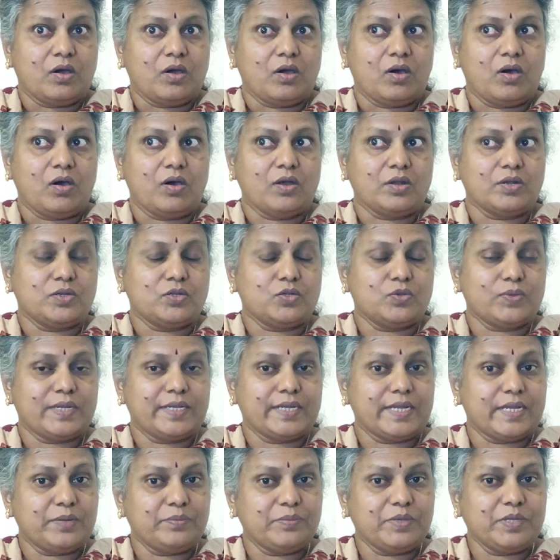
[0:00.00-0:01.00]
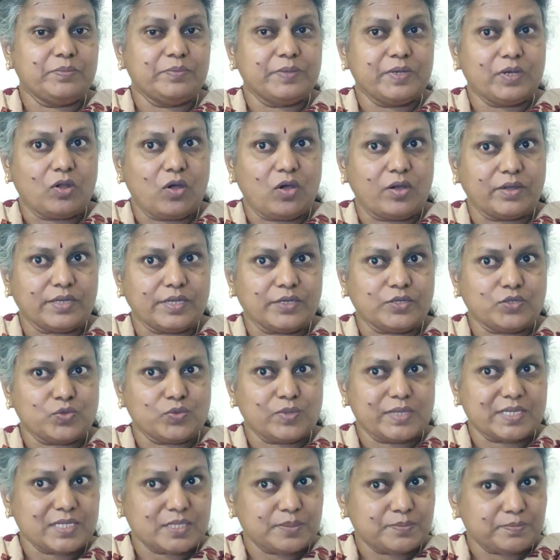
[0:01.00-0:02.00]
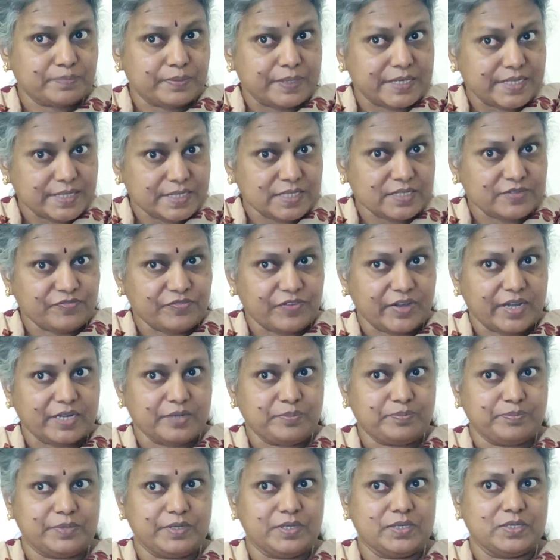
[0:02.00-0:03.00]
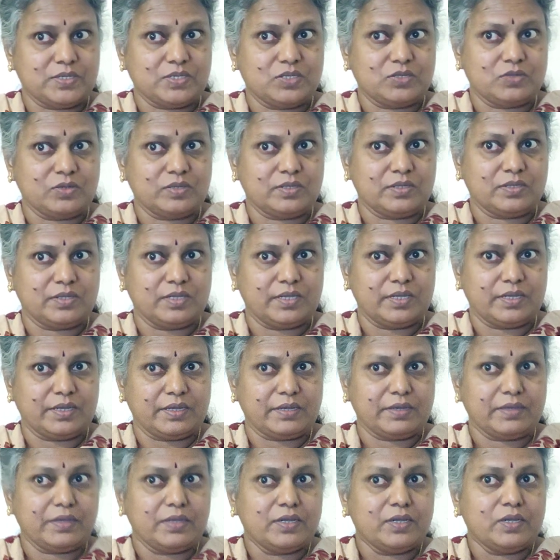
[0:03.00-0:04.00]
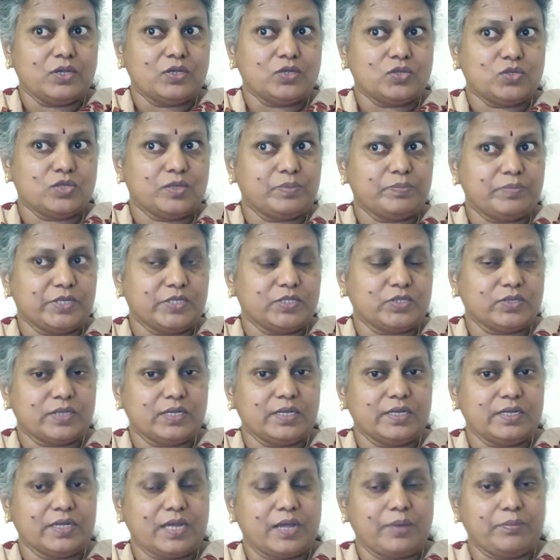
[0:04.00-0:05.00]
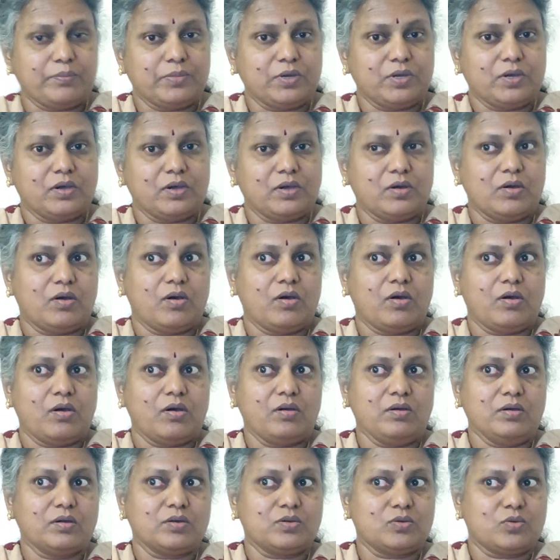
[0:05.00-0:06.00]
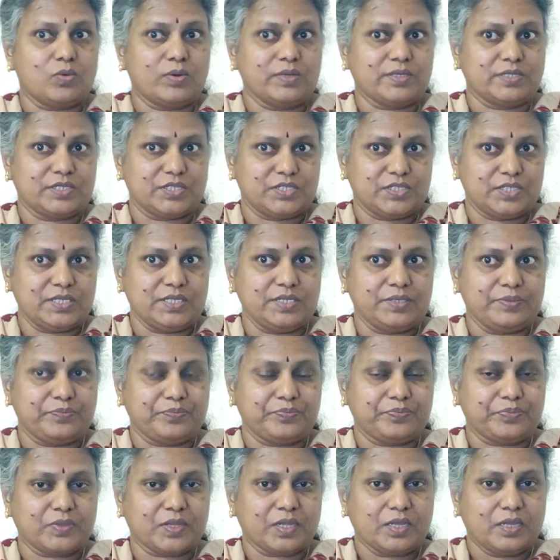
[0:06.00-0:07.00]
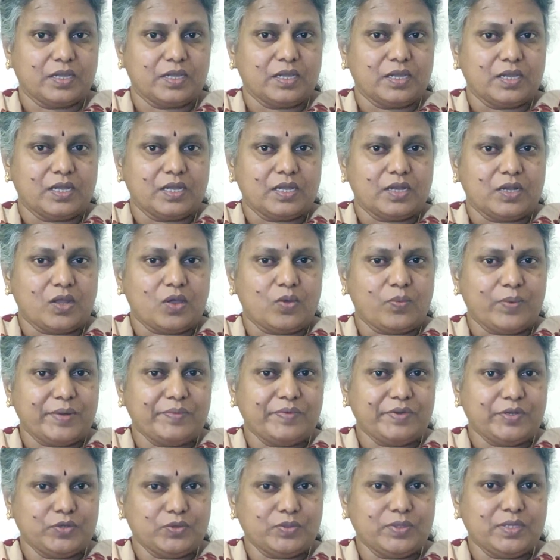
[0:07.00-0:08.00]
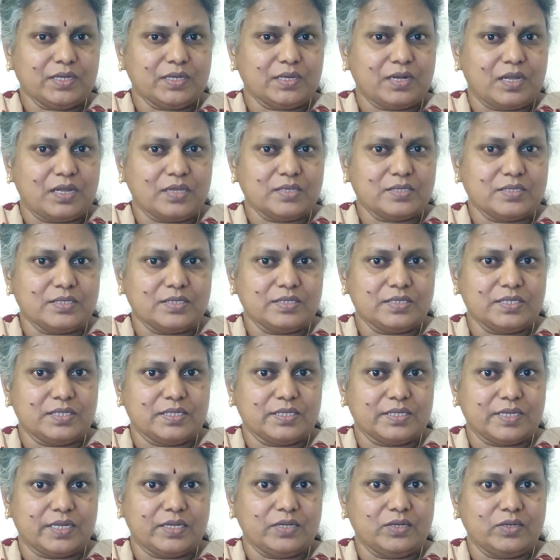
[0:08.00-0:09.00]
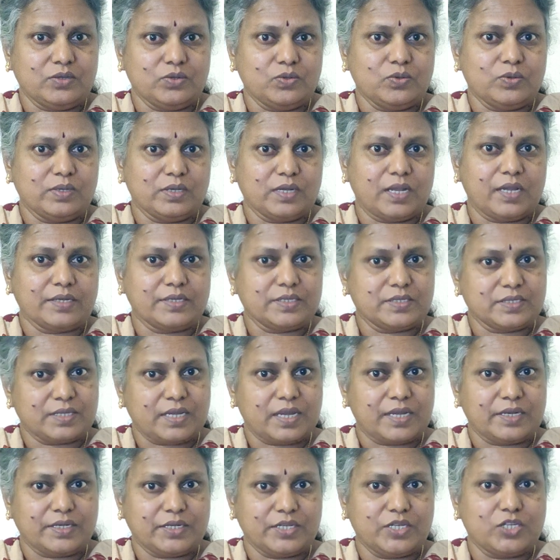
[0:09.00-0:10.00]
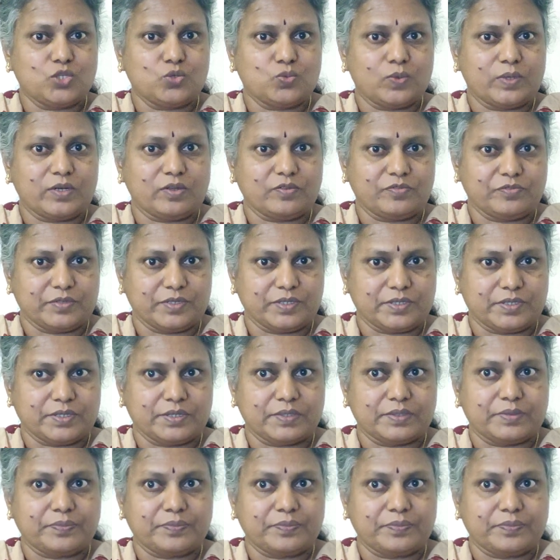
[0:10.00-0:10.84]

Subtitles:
or to an element belonging to a specified person or thing, to a particular number or quantity. Now when we do the class in detail, you will understand each one of it.